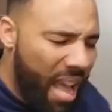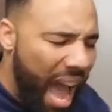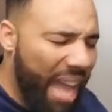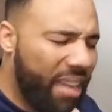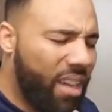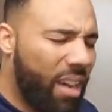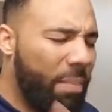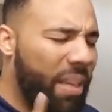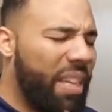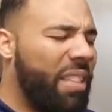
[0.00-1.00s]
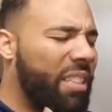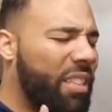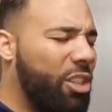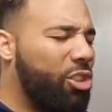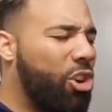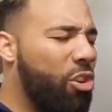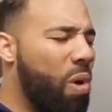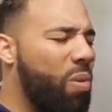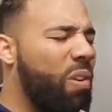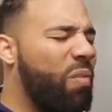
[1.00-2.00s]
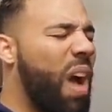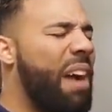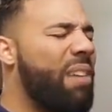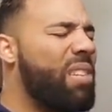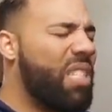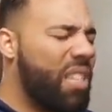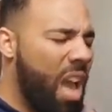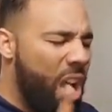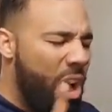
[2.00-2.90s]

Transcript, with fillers: I come against this coronavirus